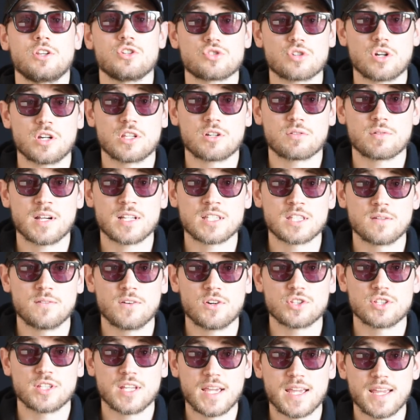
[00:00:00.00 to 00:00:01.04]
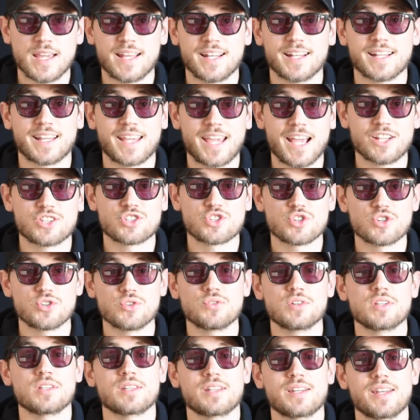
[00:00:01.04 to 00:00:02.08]
Enjoy the rest of your day and catch
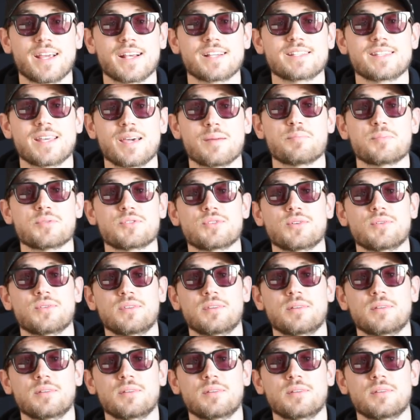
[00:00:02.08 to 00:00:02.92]
you in the next episode.